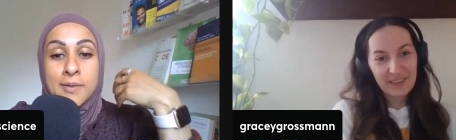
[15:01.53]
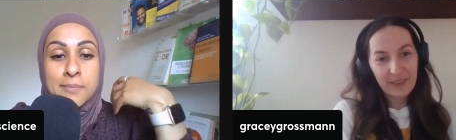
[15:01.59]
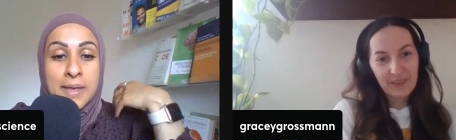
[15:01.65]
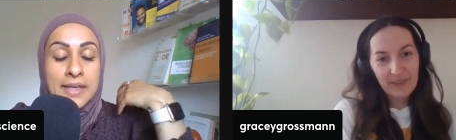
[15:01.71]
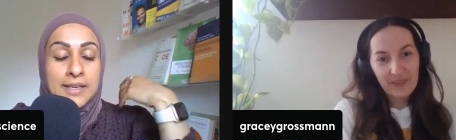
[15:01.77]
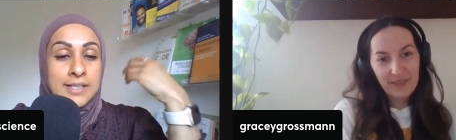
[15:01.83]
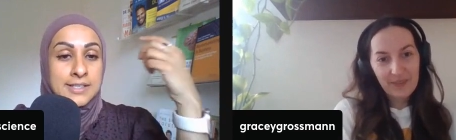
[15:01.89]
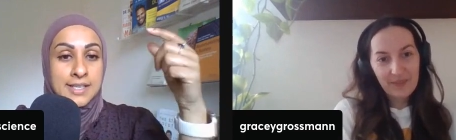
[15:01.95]
Speaker 1: I
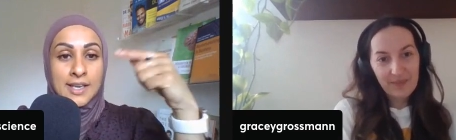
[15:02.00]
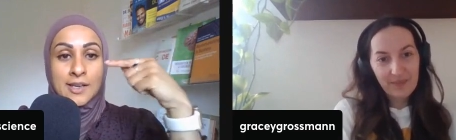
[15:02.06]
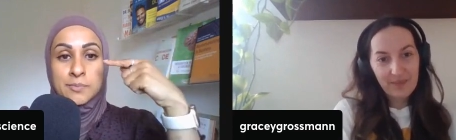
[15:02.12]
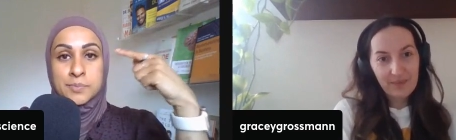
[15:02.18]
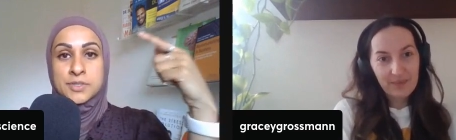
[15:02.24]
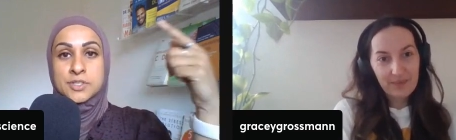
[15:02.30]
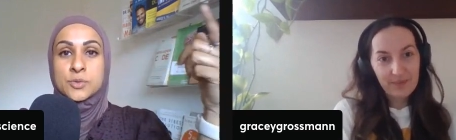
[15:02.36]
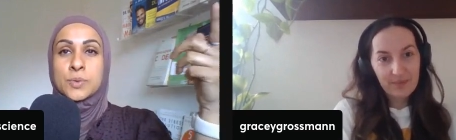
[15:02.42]
meditate
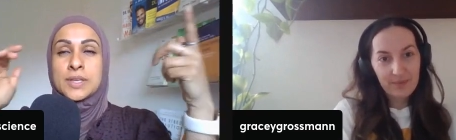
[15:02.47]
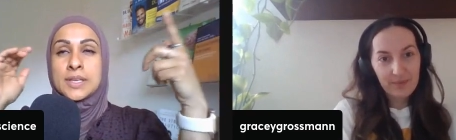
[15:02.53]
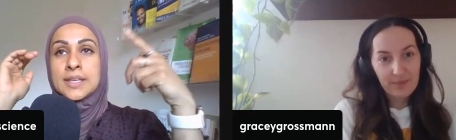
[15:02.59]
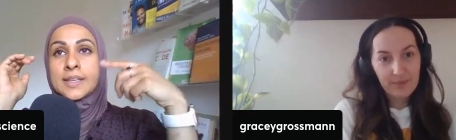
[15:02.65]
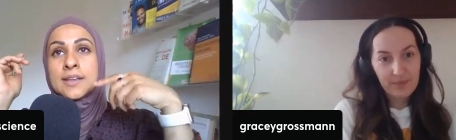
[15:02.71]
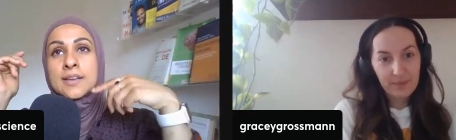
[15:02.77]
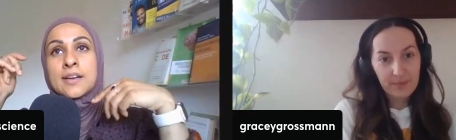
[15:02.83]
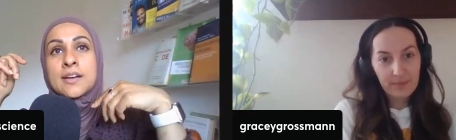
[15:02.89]

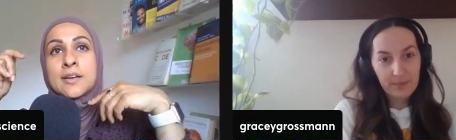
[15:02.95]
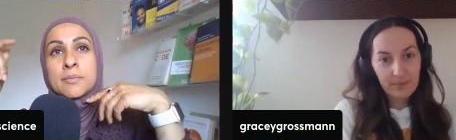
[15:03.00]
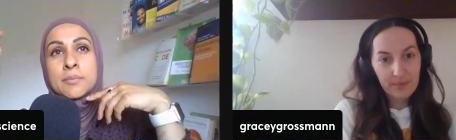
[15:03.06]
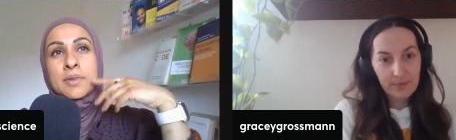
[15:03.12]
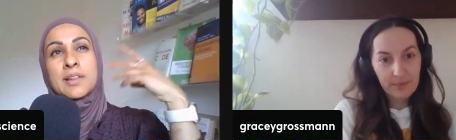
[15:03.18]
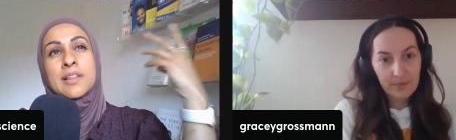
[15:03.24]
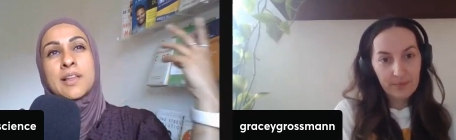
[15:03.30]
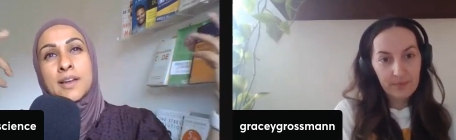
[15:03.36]
between
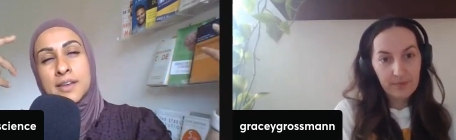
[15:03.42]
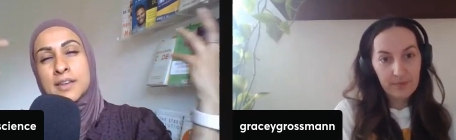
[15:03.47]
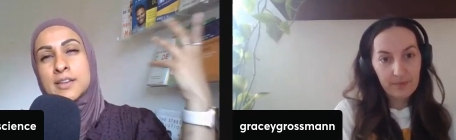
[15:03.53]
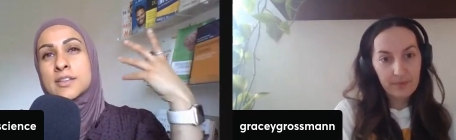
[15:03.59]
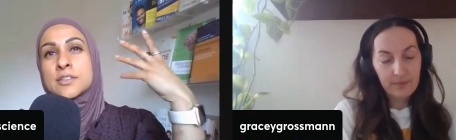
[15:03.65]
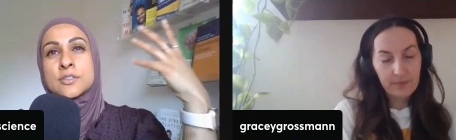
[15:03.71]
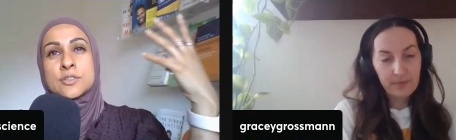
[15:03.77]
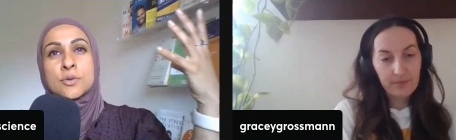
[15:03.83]
um,
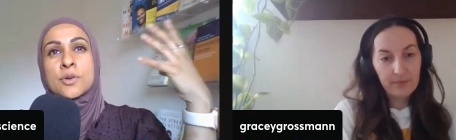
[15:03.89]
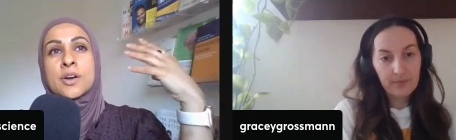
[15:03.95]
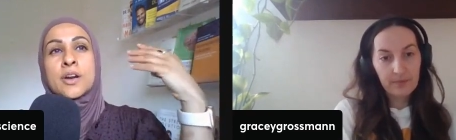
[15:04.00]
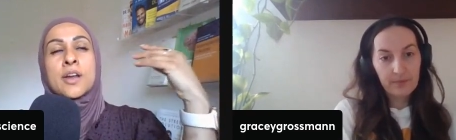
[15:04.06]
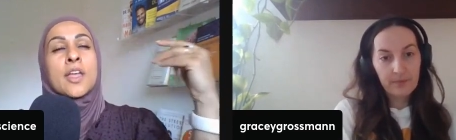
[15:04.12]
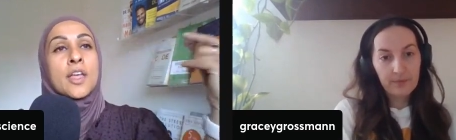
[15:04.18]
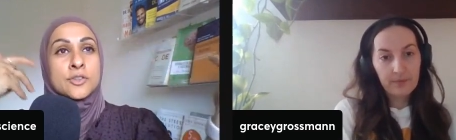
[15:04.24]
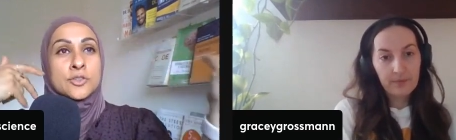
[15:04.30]
clients
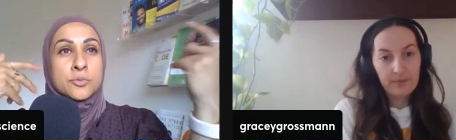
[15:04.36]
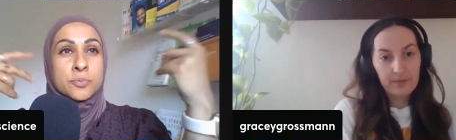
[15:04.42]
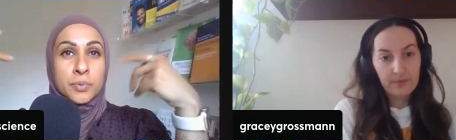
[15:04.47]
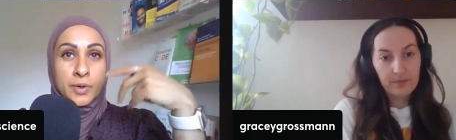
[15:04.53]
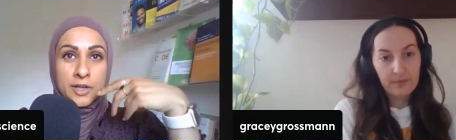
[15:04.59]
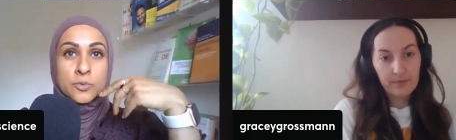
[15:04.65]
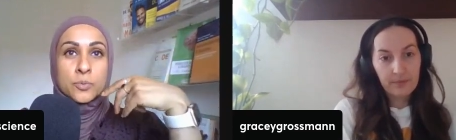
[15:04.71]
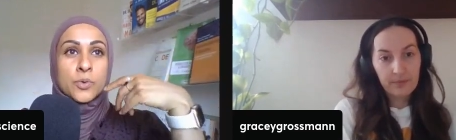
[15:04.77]
or do
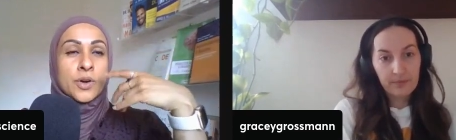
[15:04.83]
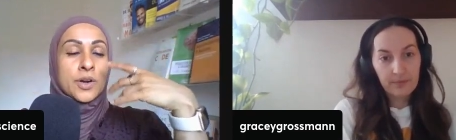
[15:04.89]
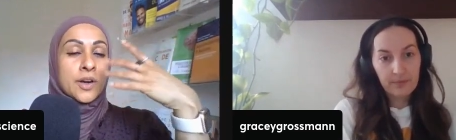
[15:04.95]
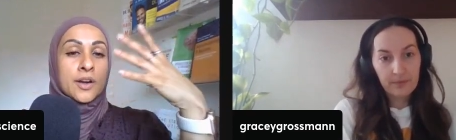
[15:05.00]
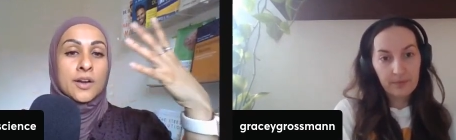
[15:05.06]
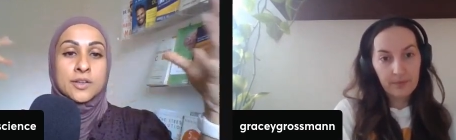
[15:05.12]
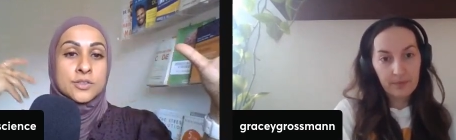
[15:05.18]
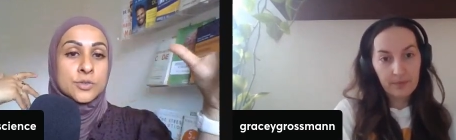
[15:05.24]
breath
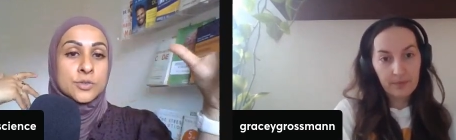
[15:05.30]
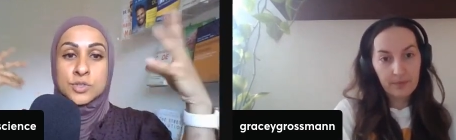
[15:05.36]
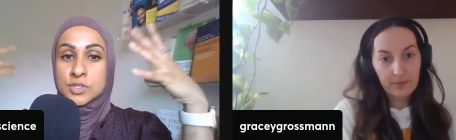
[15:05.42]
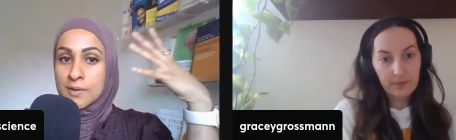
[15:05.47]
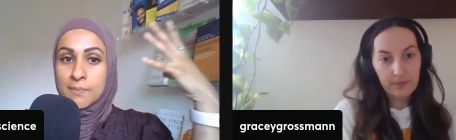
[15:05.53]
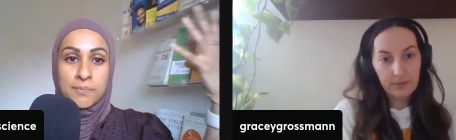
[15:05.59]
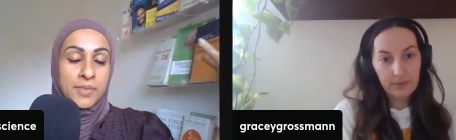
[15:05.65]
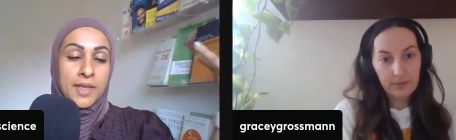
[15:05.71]
work or do
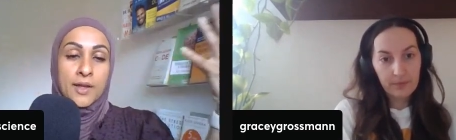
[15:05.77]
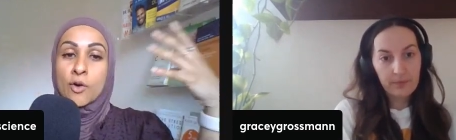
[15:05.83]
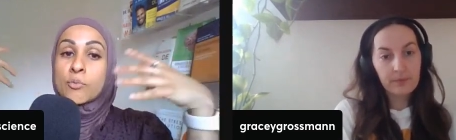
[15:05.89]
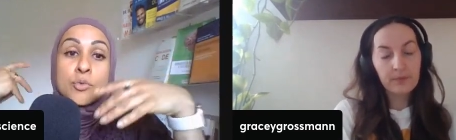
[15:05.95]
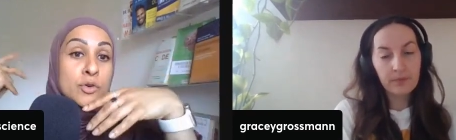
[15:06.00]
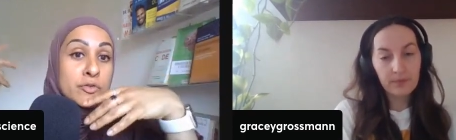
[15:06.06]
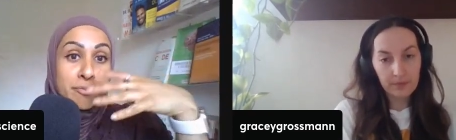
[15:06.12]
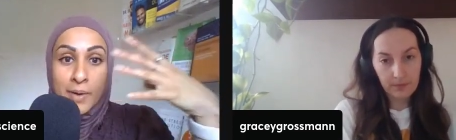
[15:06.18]
something mm-hmm.
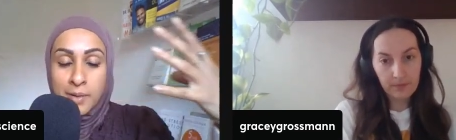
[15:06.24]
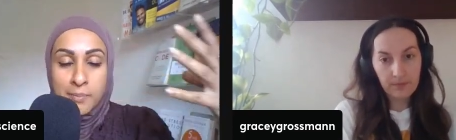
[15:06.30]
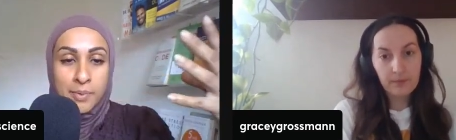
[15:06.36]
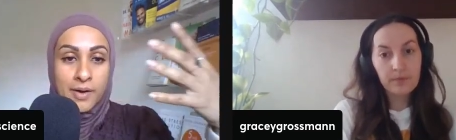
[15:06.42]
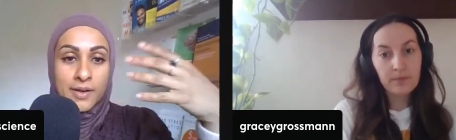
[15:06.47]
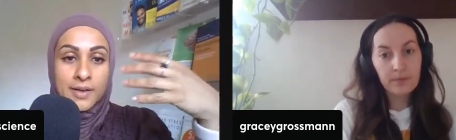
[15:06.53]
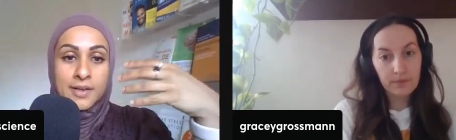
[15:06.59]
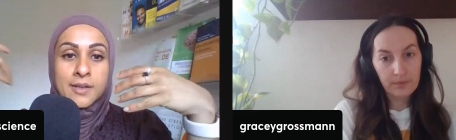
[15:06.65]
or move mm-hmm. my
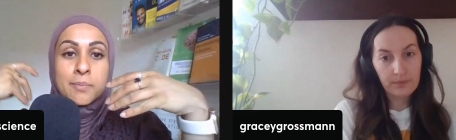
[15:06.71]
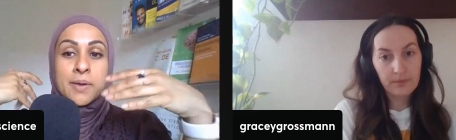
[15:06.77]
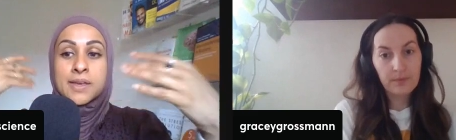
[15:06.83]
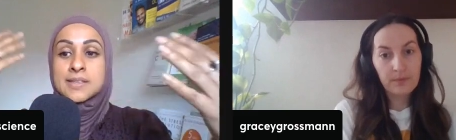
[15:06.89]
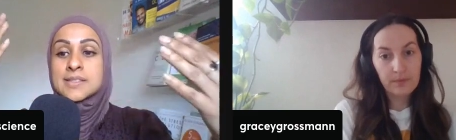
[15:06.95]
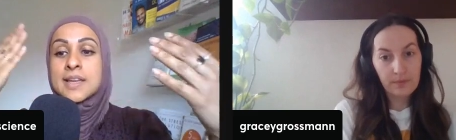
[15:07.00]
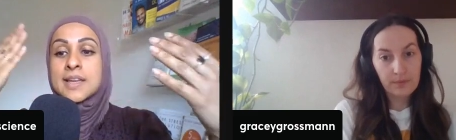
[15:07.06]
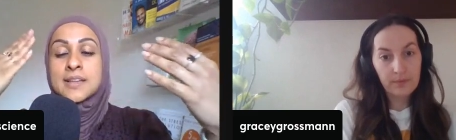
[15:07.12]
body
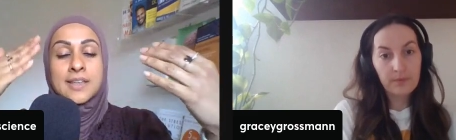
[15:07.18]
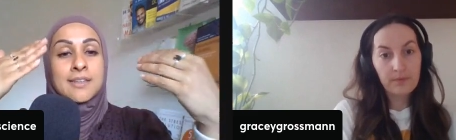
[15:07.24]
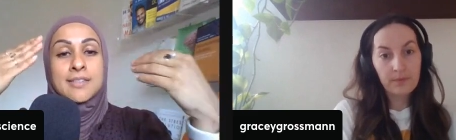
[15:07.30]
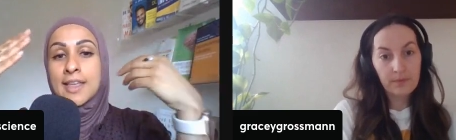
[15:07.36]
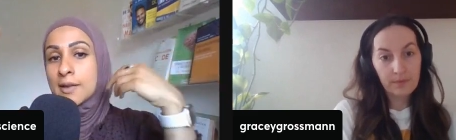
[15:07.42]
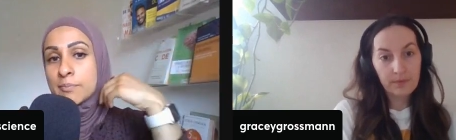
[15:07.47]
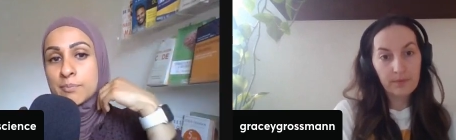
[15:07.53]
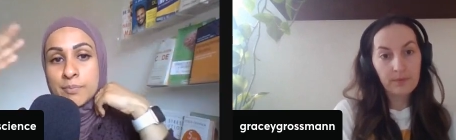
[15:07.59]
because I need
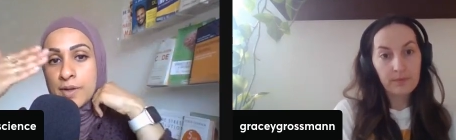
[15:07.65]
that.